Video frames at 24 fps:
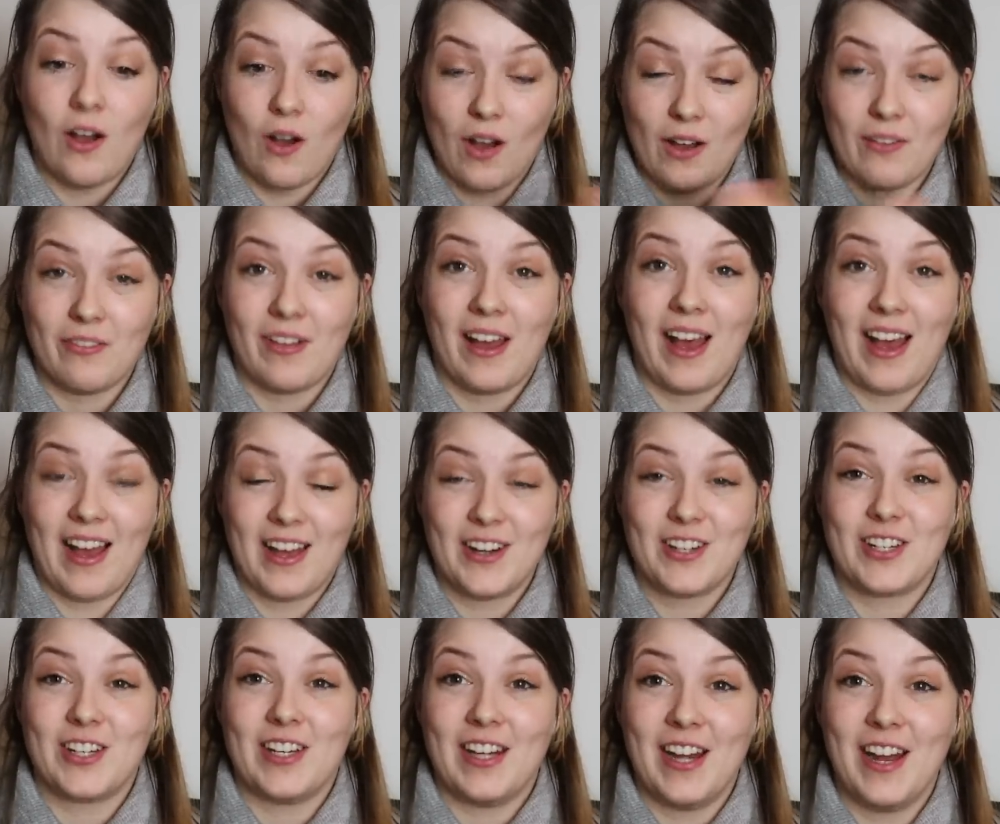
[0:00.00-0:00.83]
I've
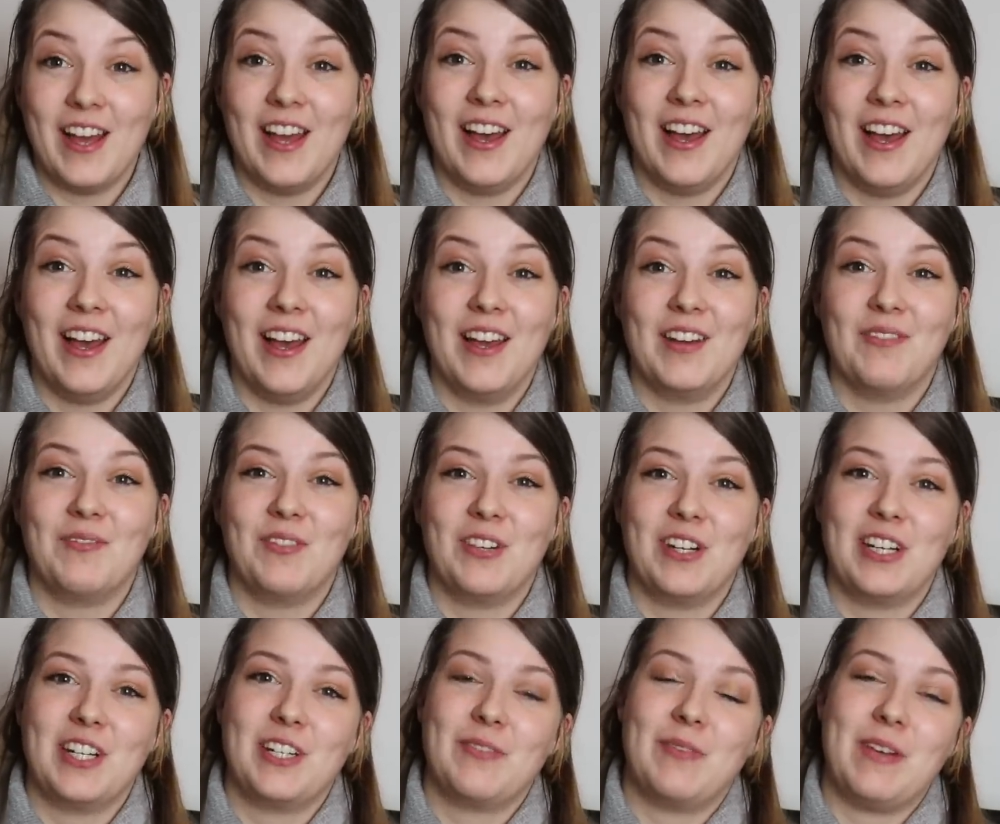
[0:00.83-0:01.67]
actually heard
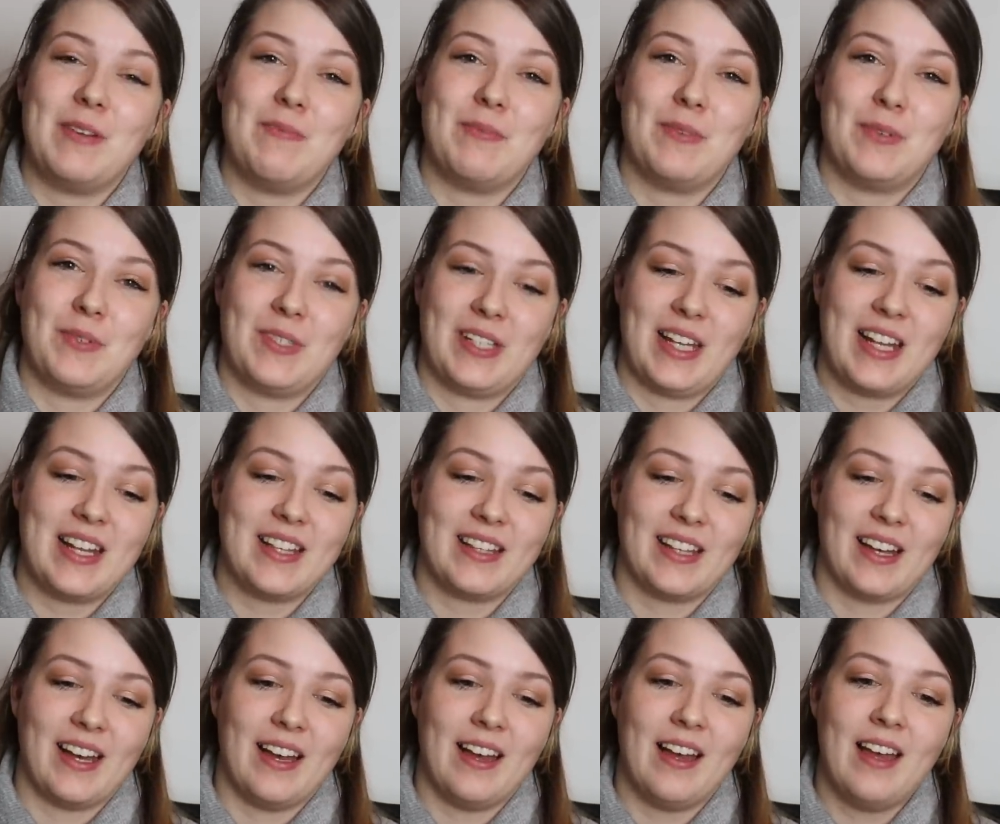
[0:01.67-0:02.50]
British people
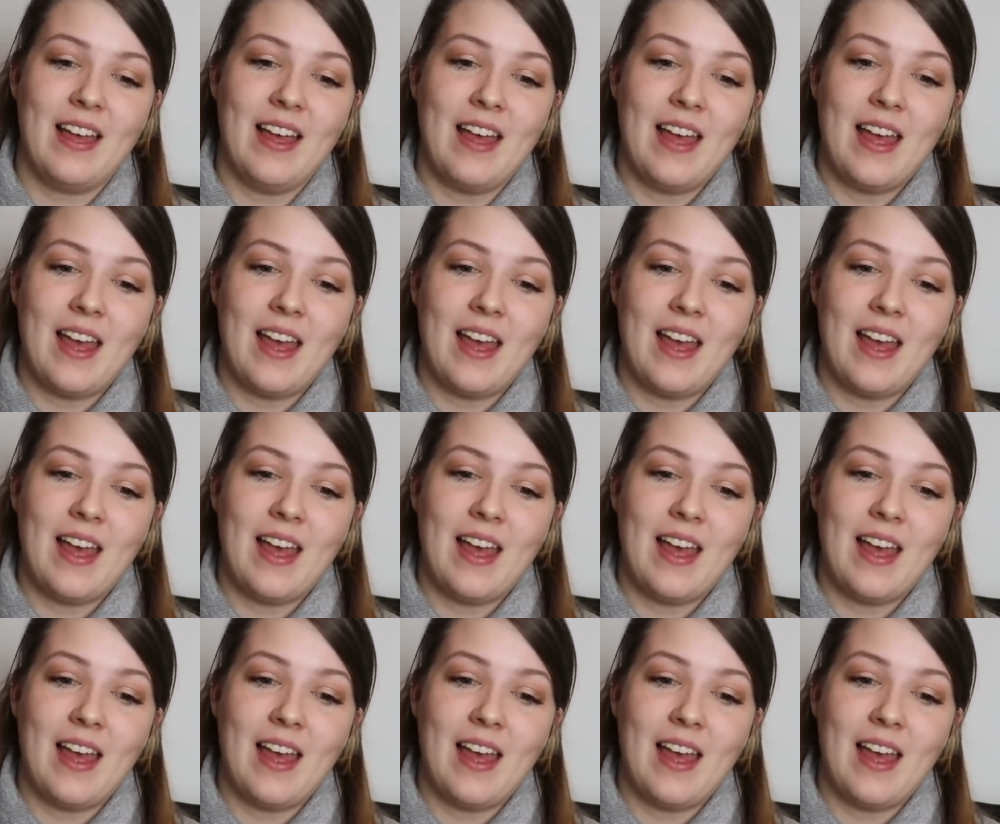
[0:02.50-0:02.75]
say that.